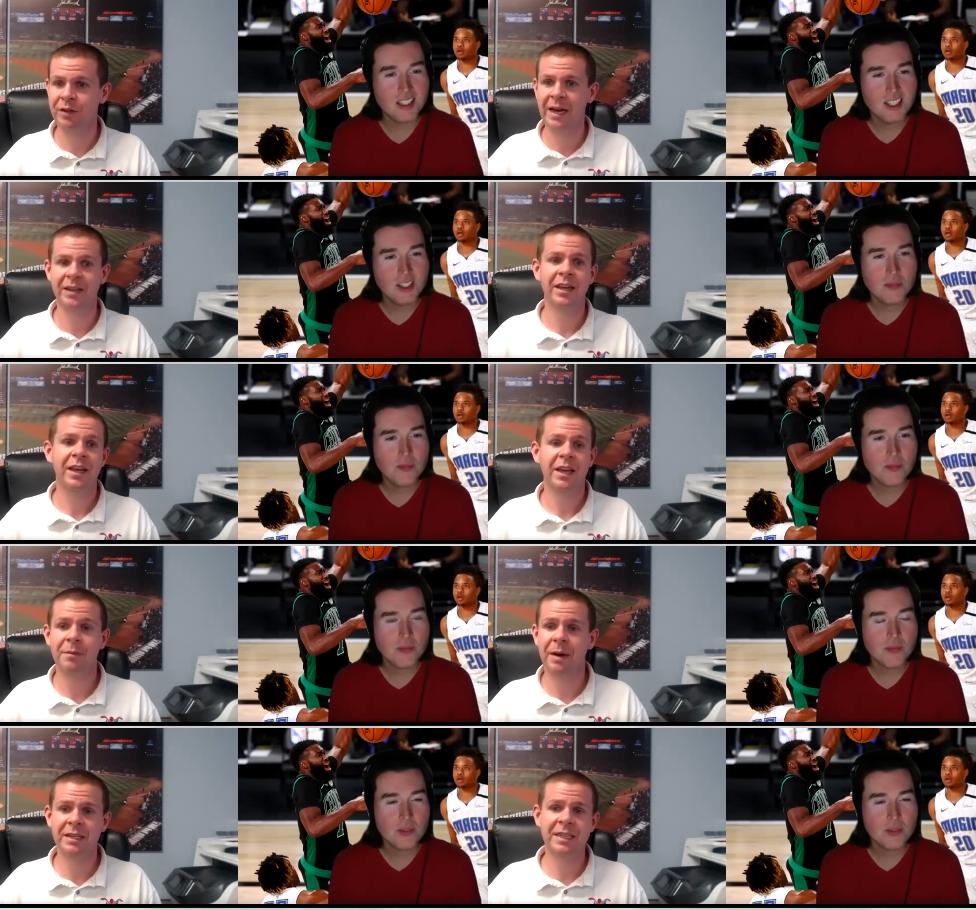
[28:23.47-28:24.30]
Speaker 1: he, had,
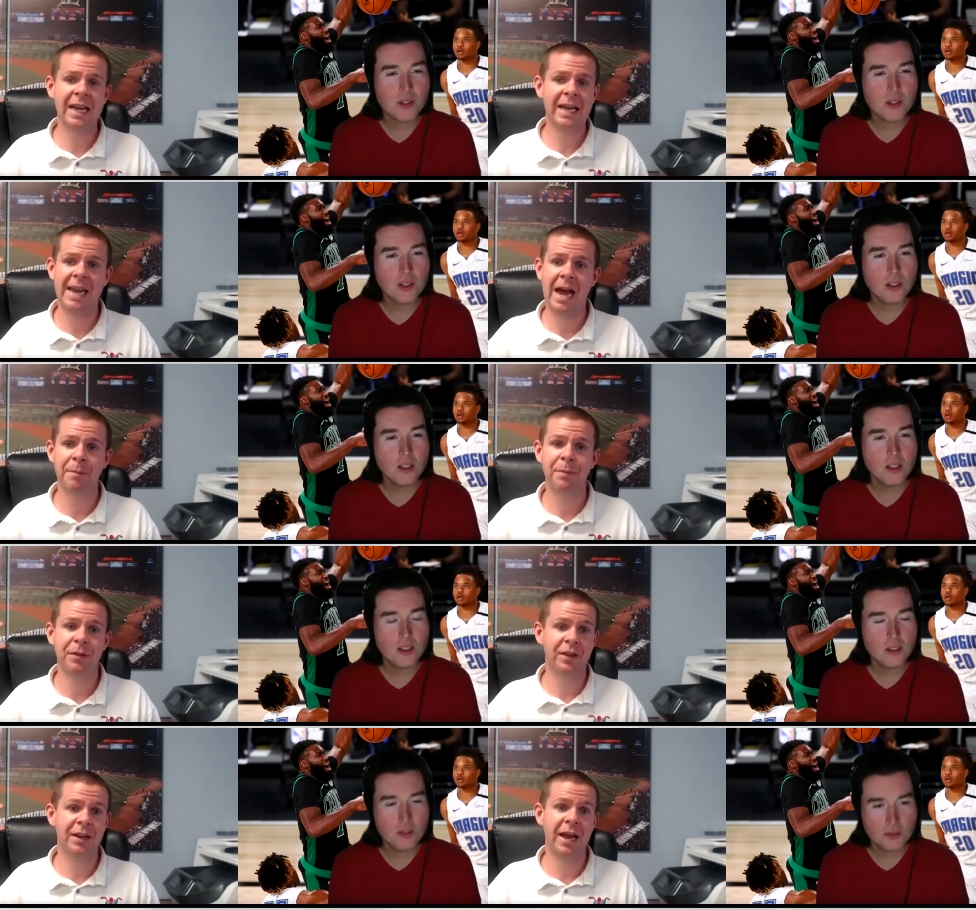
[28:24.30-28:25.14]
he, might take a nap
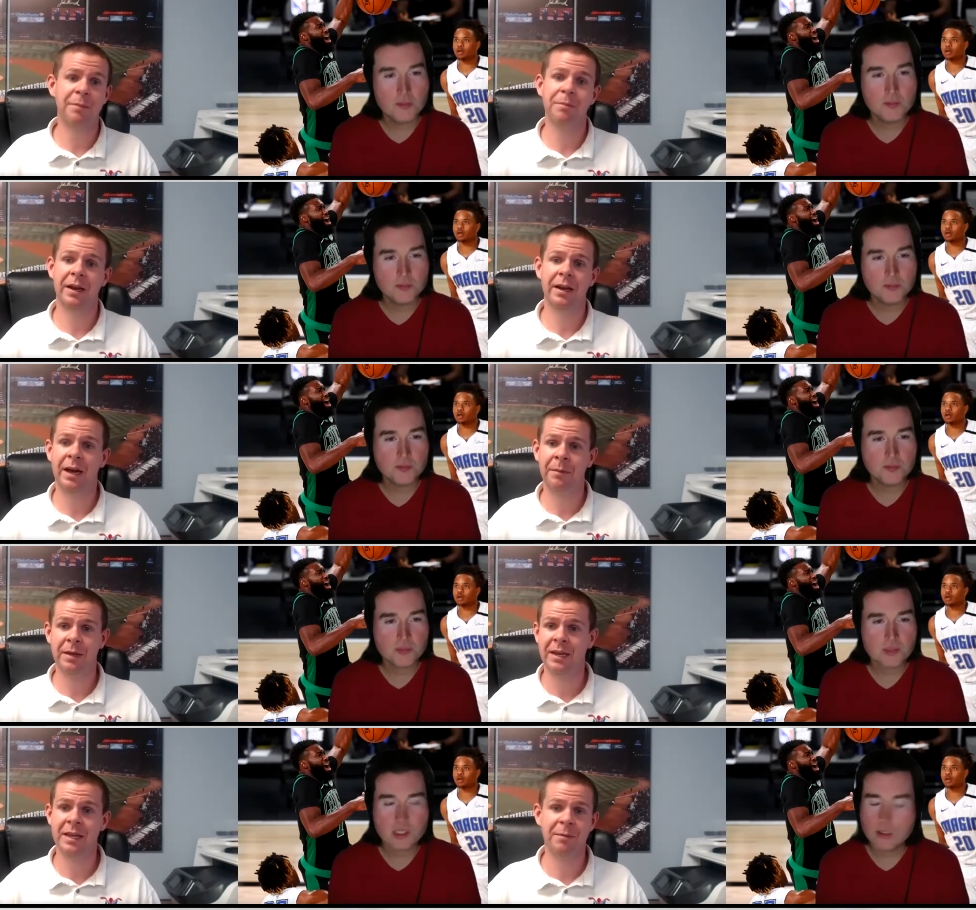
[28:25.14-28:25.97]
in the net, but I
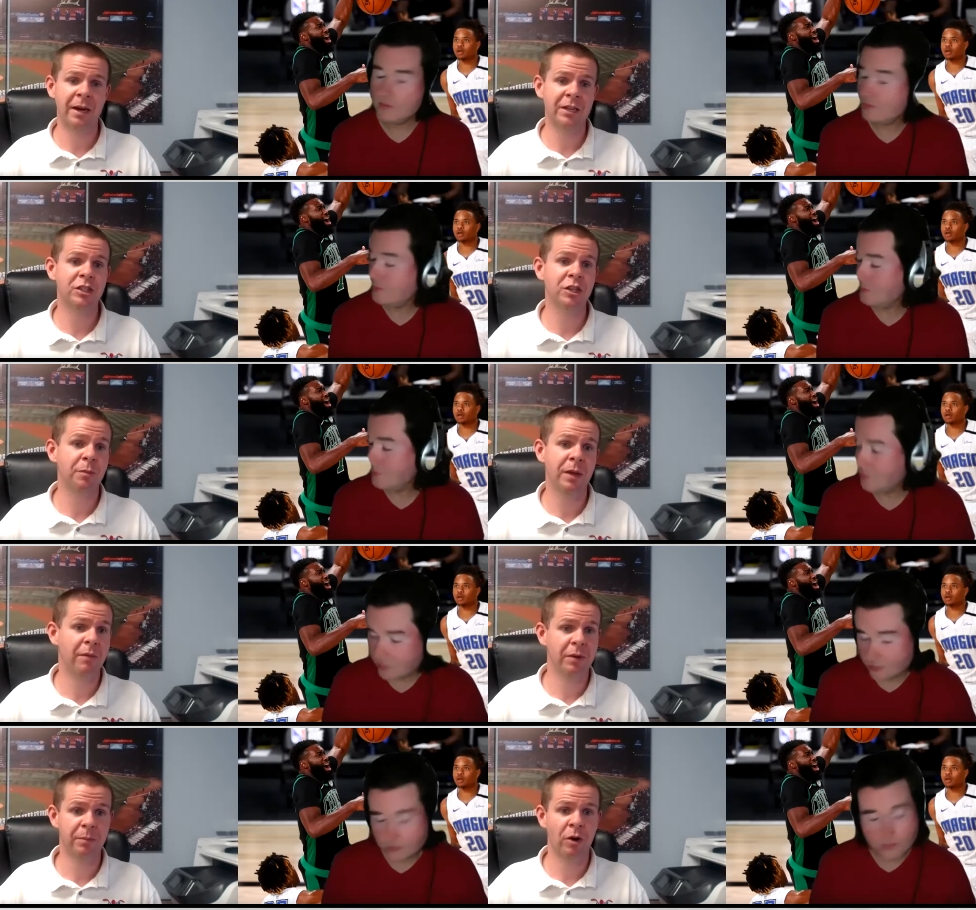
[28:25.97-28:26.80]
mean, he might still be
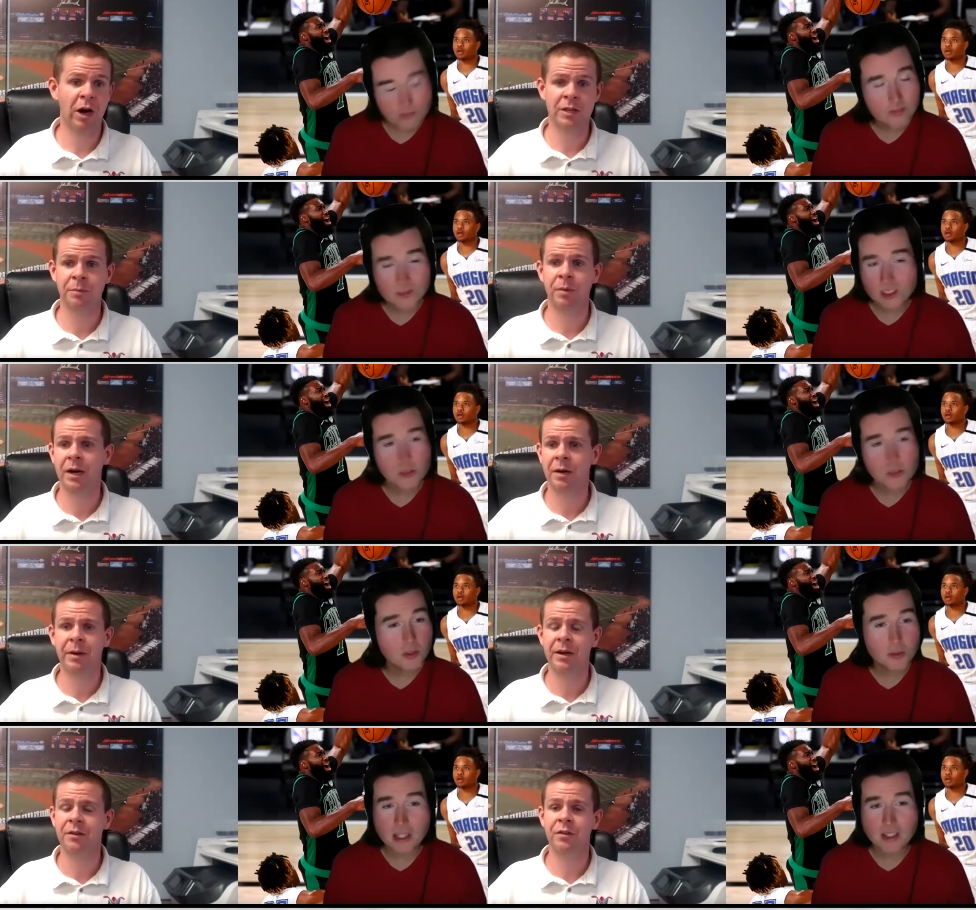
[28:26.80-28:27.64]
able to block the puck.
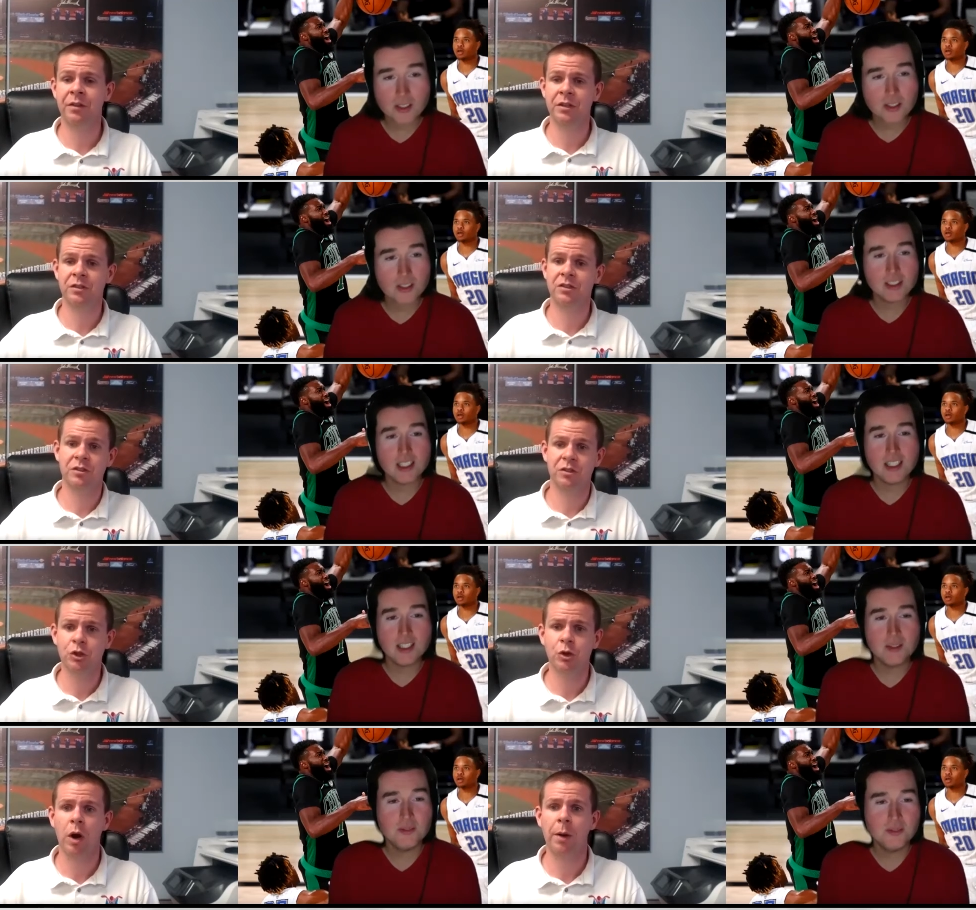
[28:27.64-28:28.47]
better, yeah.
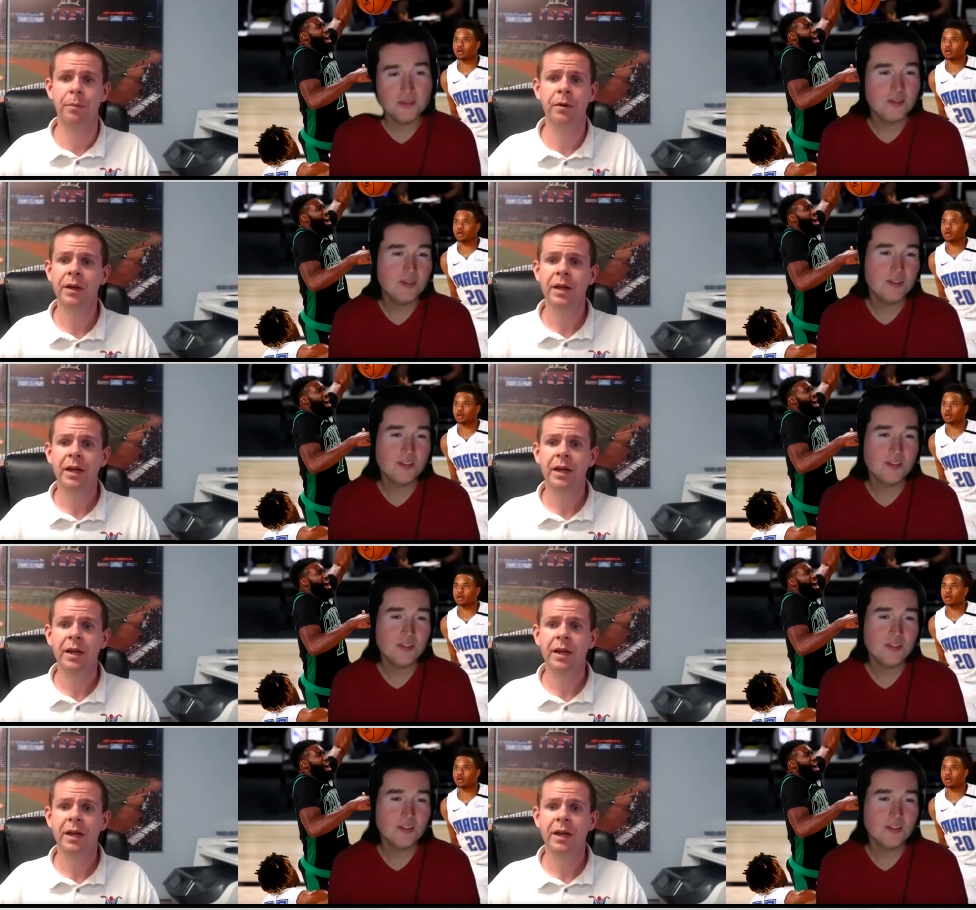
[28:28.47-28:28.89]
Scrub.